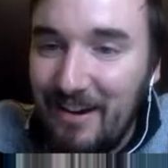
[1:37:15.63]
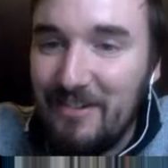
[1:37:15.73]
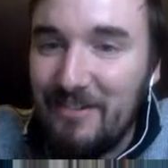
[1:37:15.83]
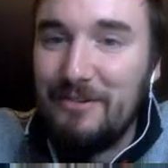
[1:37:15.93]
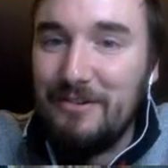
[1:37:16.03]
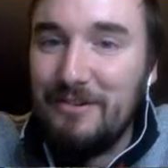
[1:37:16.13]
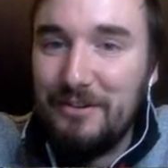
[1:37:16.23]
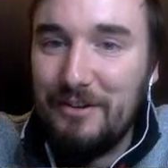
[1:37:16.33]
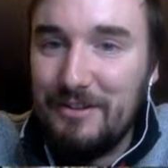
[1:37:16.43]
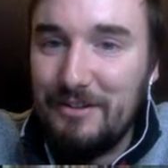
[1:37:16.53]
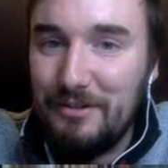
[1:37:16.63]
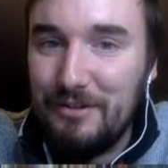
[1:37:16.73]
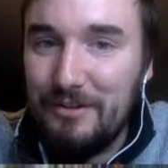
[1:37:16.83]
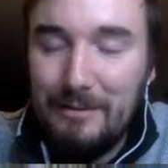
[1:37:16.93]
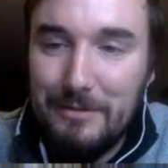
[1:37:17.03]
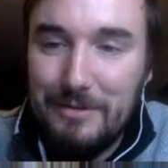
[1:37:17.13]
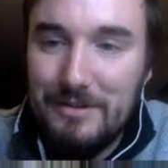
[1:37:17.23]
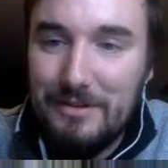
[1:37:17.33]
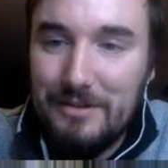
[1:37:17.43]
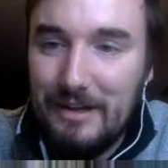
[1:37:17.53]
Oh, cool. Sorry, I just saw your
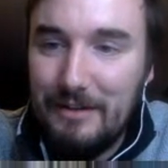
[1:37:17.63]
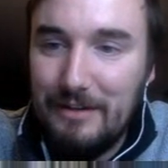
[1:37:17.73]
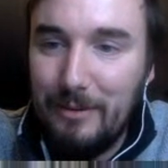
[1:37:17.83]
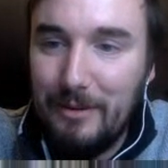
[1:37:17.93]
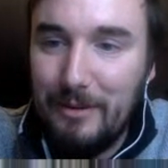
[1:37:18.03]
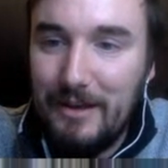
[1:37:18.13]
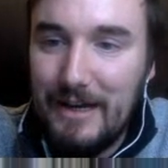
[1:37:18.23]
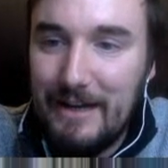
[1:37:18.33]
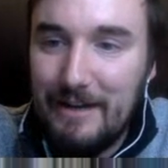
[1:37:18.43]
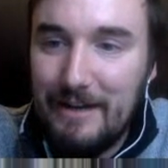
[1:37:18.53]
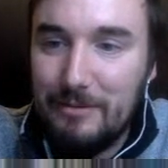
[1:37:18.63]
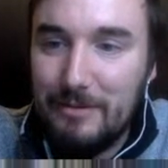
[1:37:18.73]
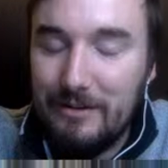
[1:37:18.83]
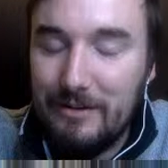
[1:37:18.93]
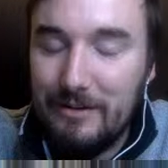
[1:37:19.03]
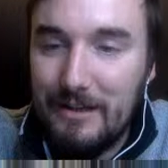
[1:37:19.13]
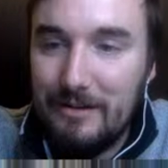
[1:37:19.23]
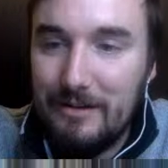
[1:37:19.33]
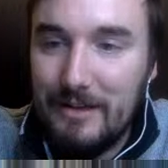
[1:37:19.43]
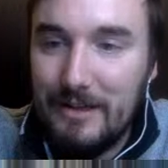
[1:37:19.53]
comment, Minjus. I never made the echinoderm
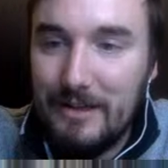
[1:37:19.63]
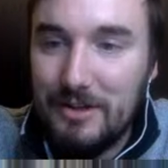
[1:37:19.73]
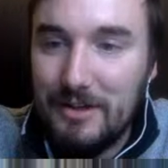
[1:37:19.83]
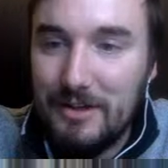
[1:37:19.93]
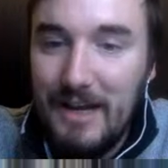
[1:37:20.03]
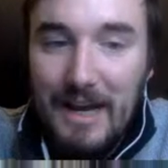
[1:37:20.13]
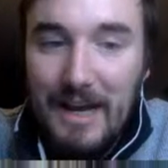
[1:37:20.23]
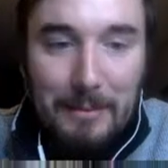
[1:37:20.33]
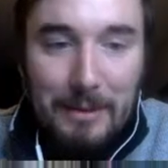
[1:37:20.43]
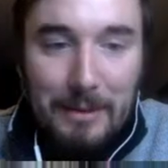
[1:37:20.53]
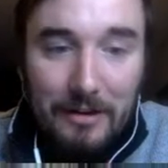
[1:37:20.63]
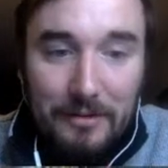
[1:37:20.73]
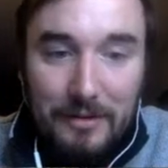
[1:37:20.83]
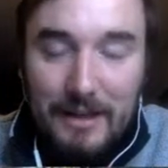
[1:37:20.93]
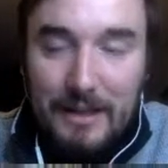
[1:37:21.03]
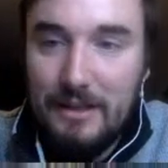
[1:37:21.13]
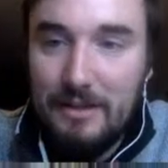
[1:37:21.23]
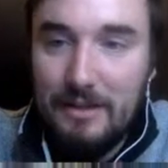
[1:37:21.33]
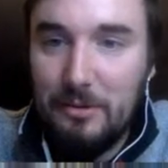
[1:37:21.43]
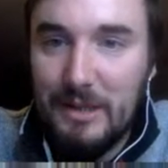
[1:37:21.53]
connection. I mean,
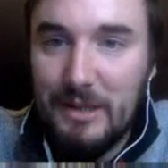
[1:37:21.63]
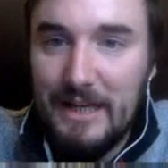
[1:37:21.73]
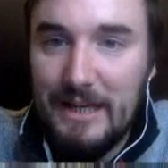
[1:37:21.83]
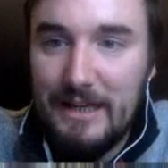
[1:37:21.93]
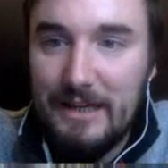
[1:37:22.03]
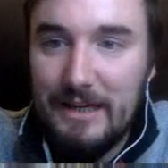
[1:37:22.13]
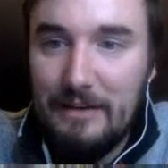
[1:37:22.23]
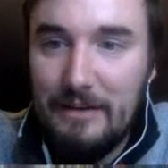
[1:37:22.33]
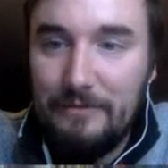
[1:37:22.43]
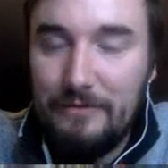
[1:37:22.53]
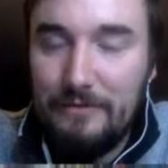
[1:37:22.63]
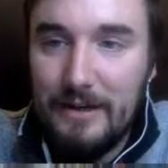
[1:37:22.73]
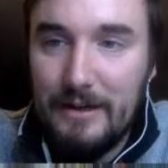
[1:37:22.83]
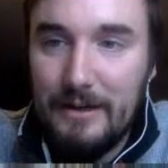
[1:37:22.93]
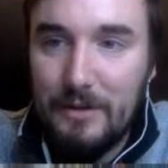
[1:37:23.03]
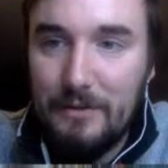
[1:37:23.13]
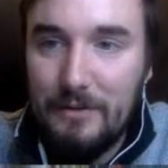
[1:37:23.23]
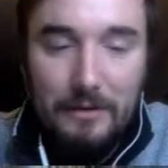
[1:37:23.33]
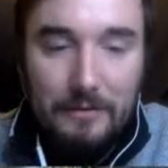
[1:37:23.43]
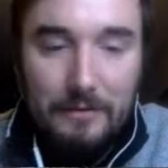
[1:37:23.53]
honestly, you know, like, if for
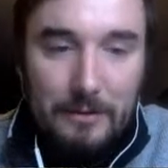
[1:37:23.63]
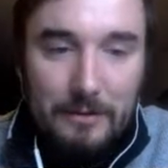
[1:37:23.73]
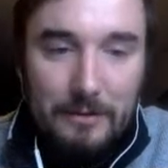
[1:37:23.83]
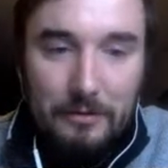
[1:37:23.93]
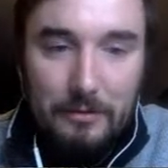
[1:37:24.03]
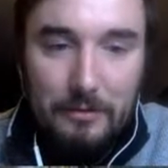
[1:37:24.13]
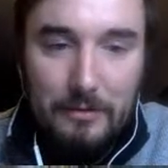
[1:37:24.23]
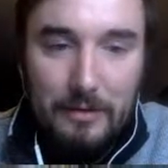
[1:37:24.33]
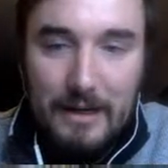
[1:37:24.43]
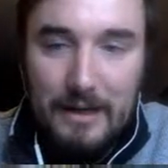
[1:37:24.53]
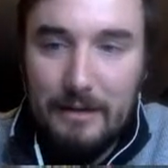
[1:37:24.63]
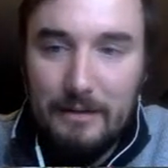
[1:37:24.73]
any viewers who,